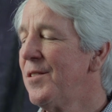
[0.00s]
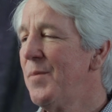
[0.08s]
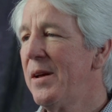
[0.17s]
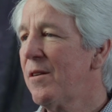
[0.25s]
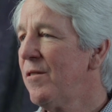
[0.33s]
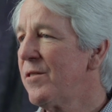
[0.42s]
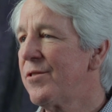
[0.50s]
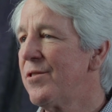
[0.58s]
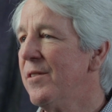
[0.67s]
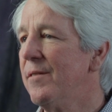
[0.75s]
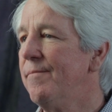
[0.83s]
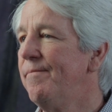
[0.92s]
to be a
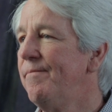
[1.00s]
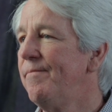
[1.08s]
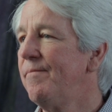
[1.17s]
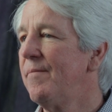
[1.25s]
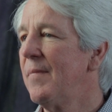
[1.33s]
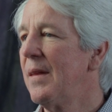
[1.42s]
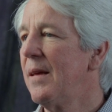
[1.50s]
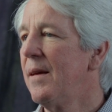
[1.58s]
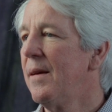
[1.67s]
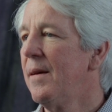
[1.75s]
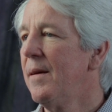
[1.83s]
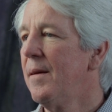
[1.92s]
Christian?
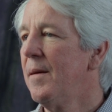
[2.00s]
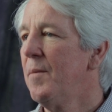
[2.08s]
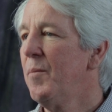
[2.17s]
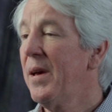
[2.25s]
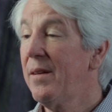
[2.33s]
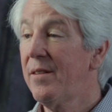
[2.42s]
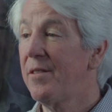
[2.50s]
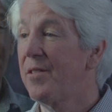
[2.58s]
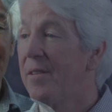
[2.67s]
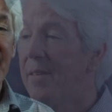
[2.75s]
Pay attention